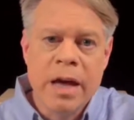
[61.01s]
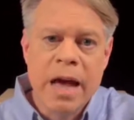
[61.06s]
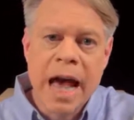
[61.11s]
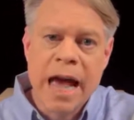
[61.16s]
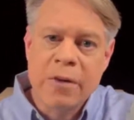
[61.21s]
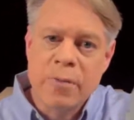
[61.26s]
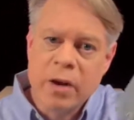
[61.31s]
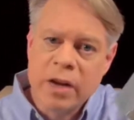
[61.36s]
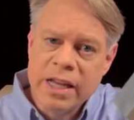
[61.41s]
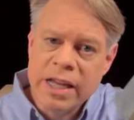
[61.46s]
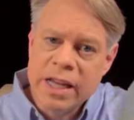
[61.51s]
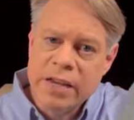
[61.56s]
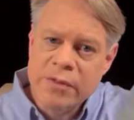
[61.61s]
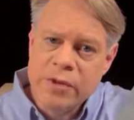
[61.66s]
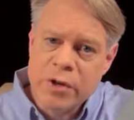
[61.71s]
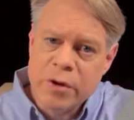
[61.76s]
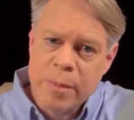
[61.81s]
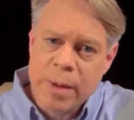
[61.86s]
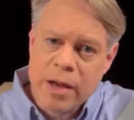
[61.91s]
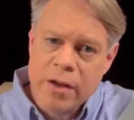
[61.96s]
and while
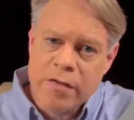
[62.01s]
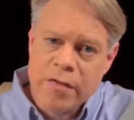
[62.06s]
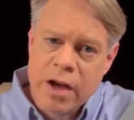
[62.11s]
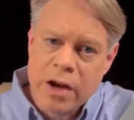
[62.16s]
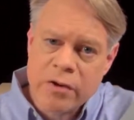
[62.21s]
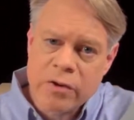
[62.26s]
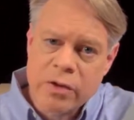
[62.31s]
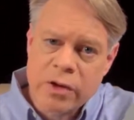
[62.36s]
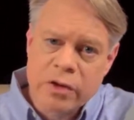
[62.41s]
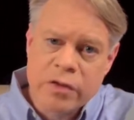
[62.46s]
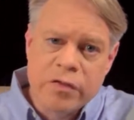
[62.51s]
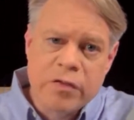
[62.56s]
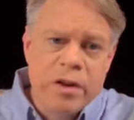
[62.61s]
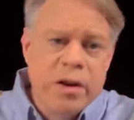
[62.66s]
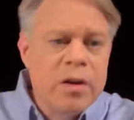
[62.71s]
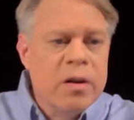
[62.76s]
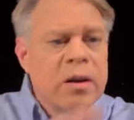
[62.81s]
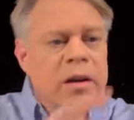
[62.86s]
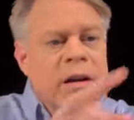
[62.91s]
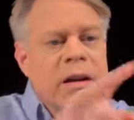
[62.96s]
easier to manufacture than a
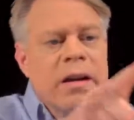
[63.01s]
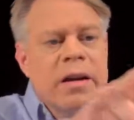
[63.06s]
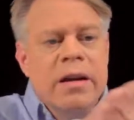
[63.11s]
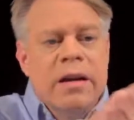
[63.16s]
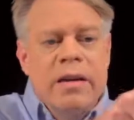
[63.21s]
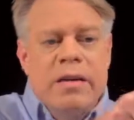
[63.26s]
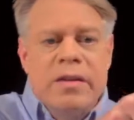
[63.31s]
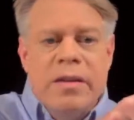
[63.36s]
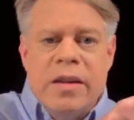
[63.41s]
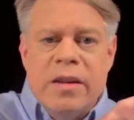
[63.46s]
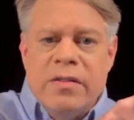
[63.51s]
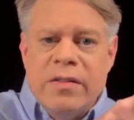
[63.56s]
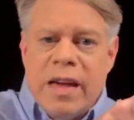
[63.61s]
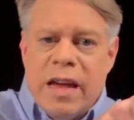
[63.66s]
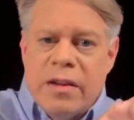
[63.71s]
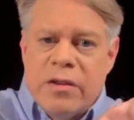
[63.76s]
sphere, these